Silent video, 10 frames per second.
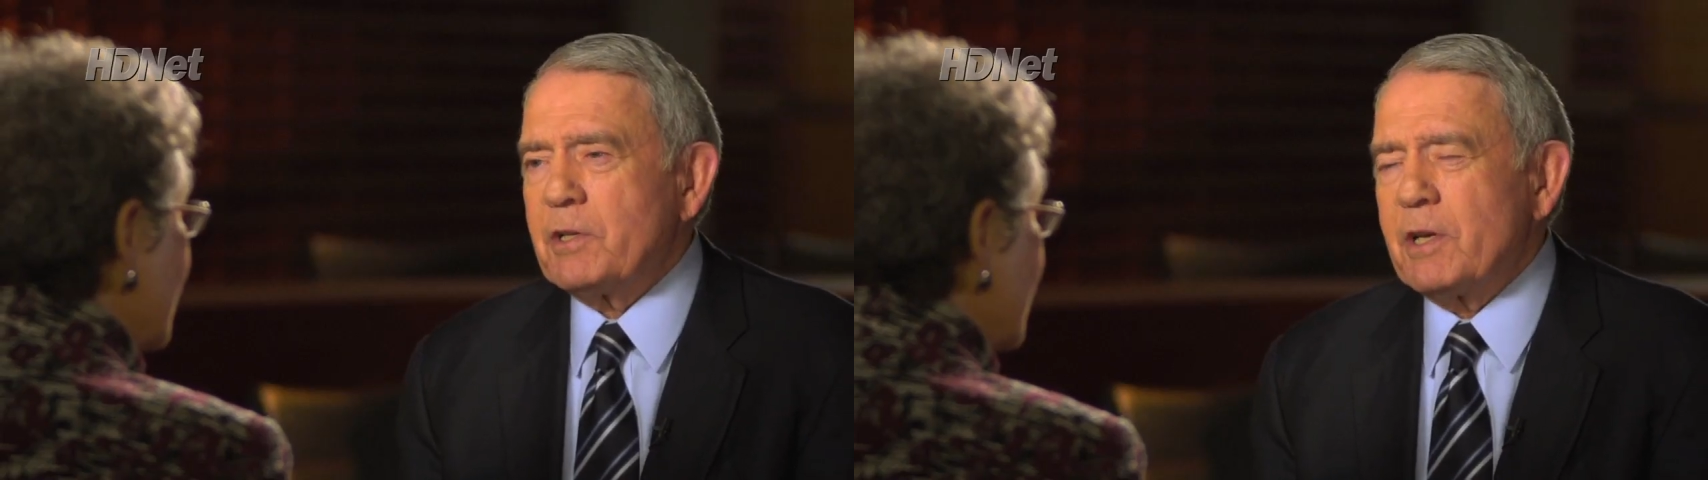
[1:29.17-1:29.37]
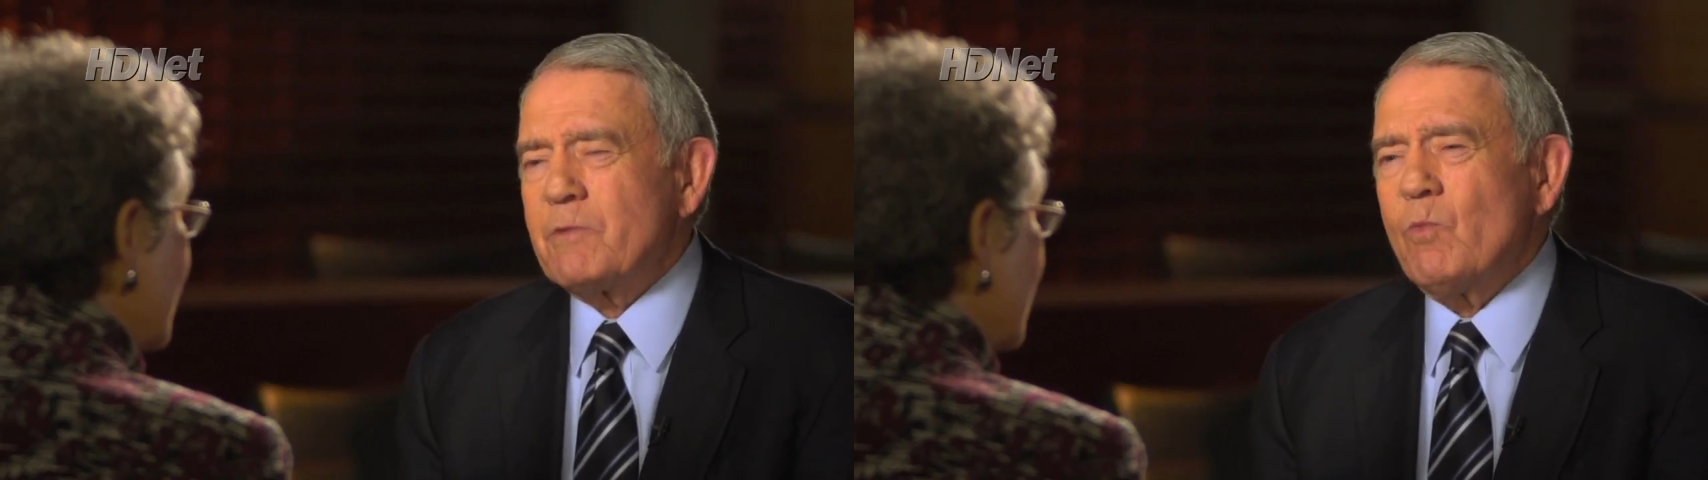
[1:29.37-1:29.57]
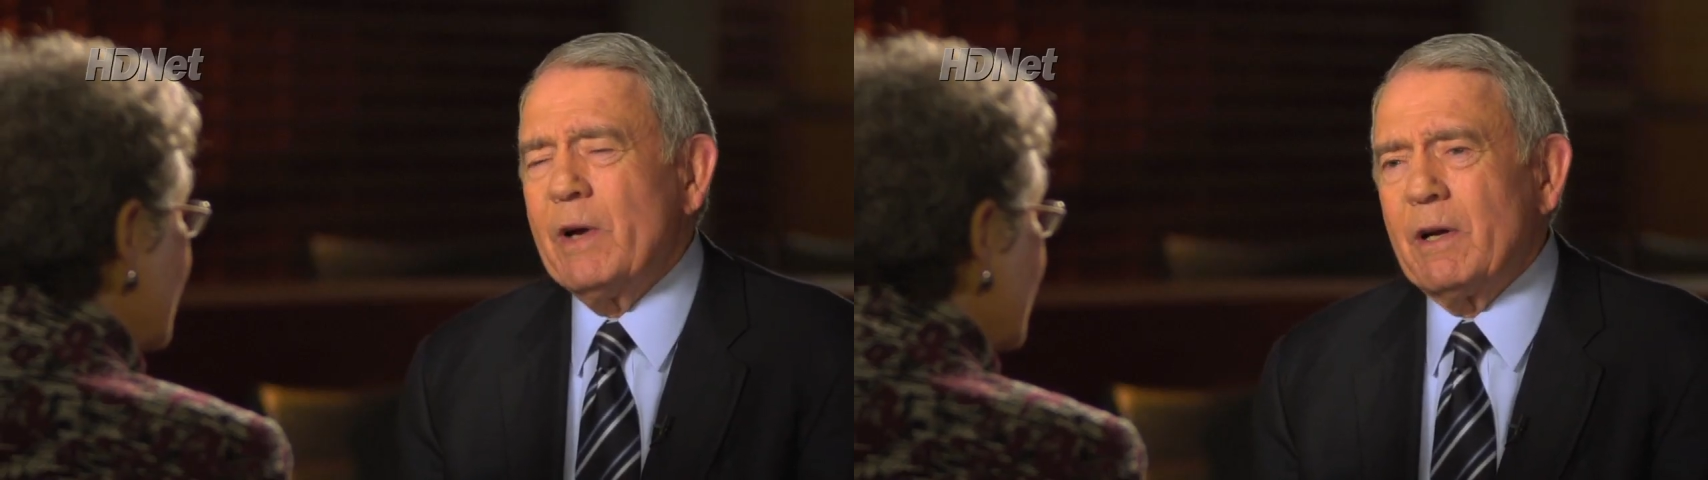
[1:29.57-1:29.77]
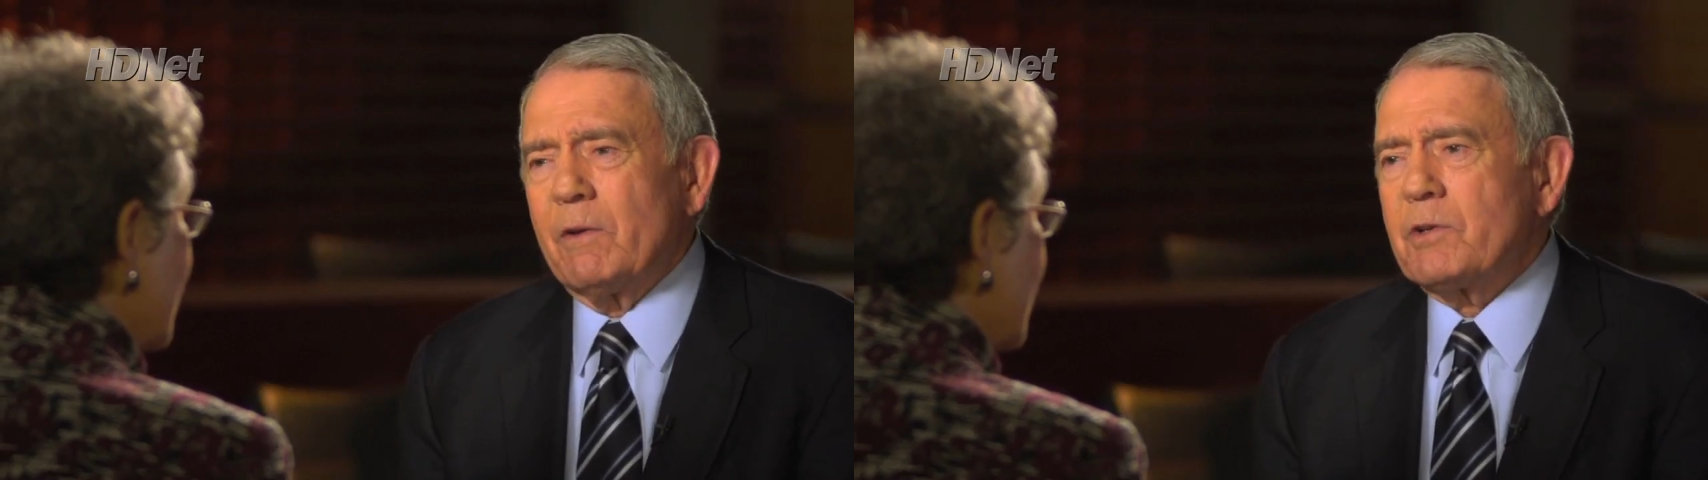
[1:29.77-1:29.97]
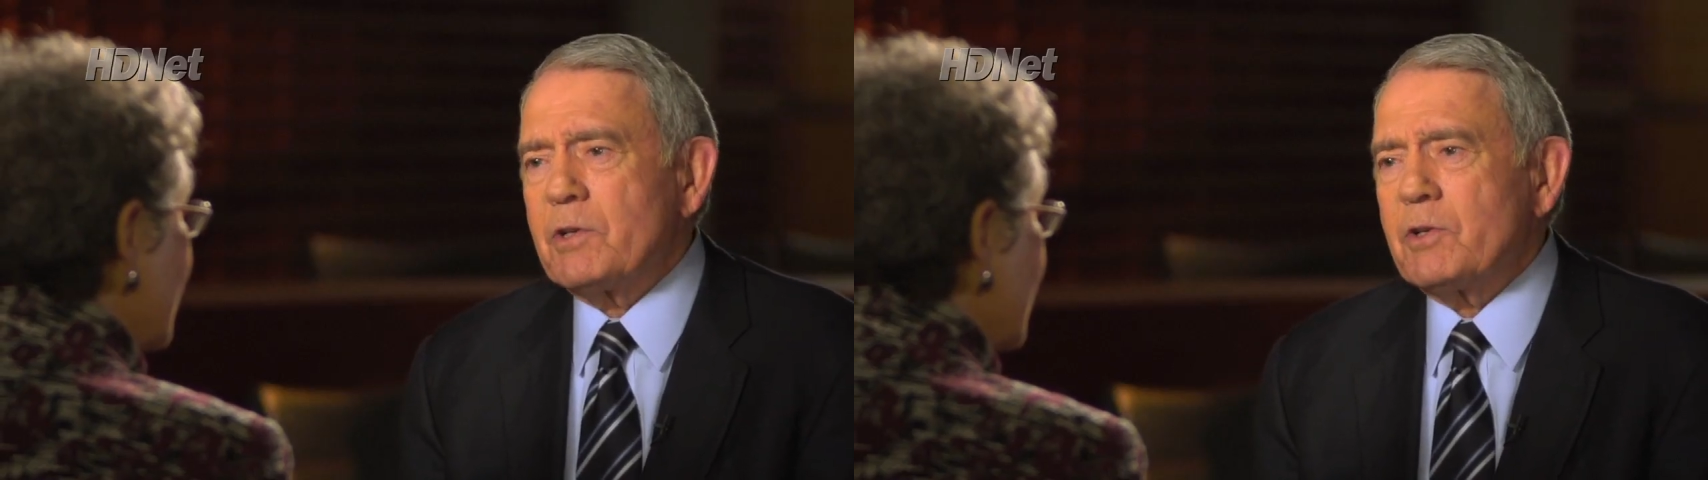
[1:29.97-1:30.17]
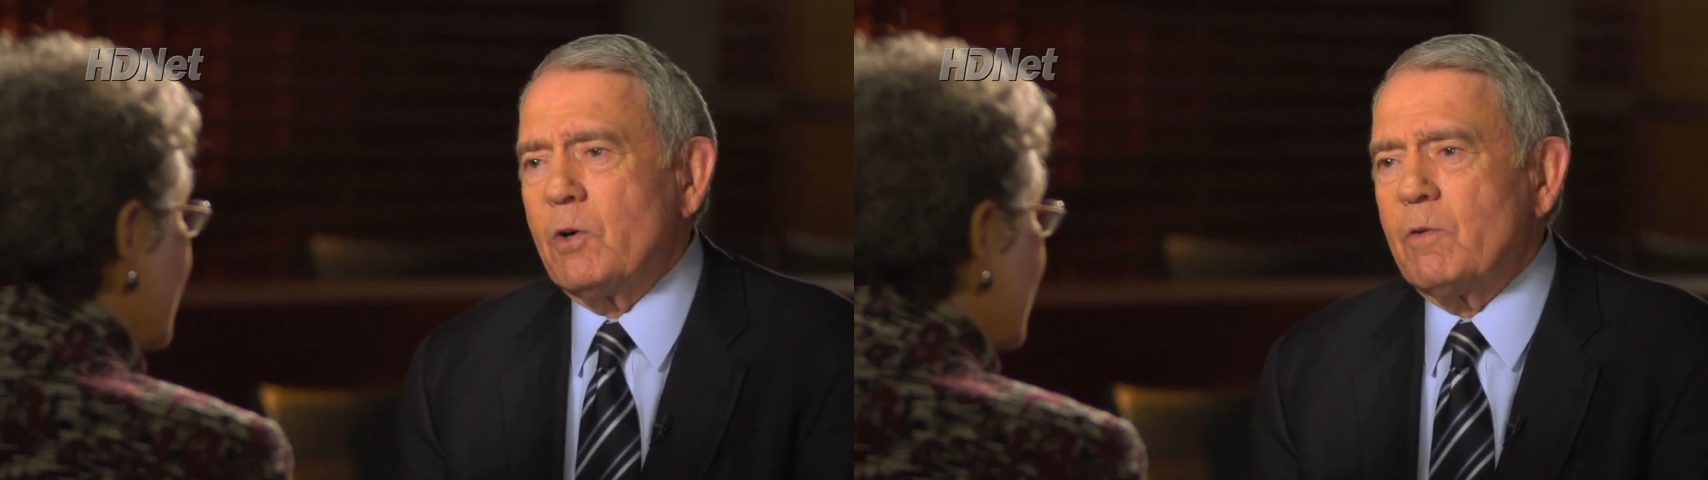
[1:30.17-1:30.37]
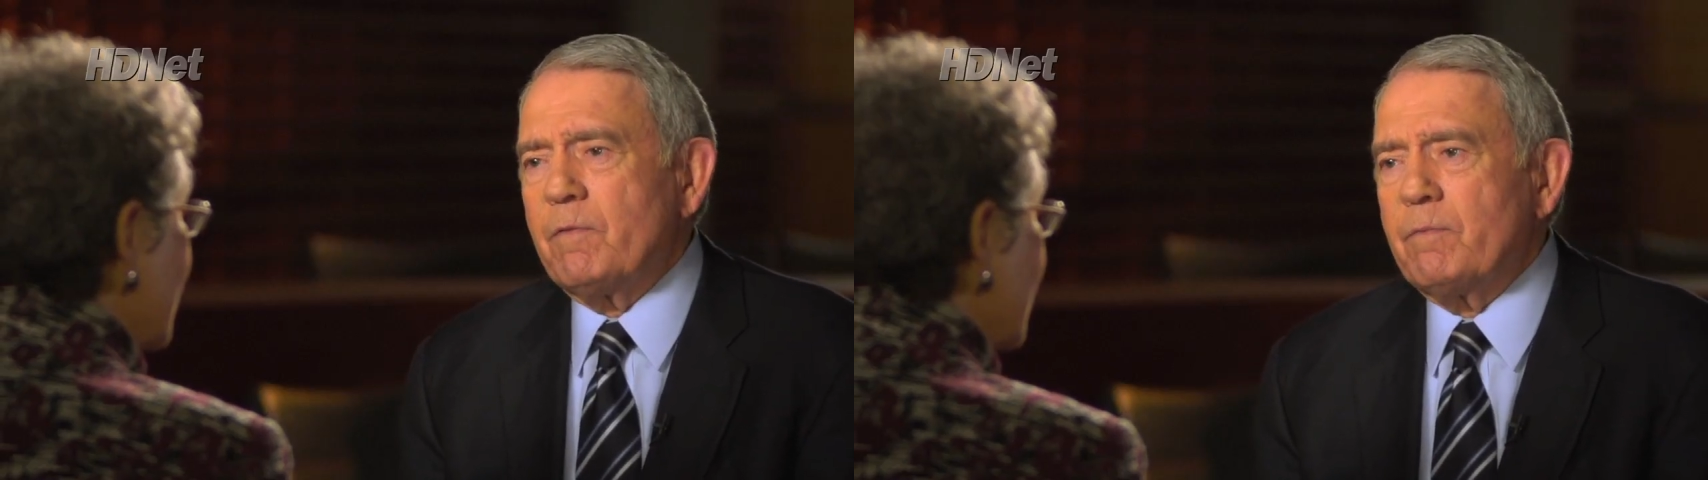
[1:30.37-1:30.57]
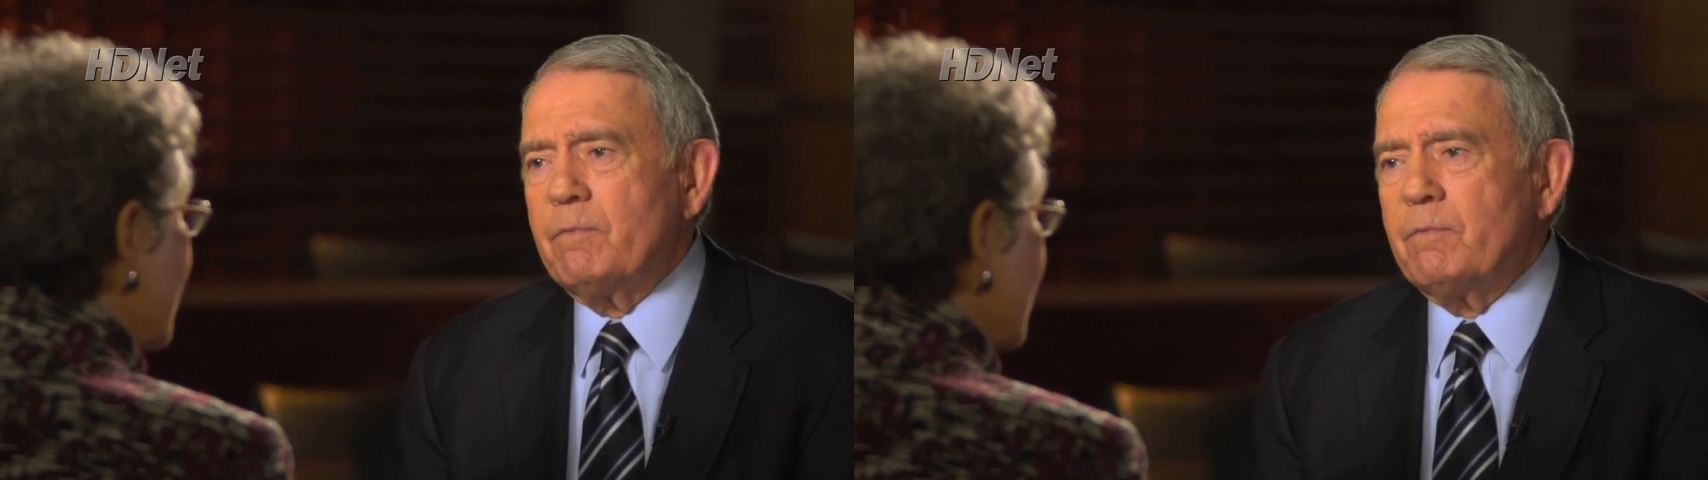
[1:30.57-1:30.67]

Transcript: says, well, this is all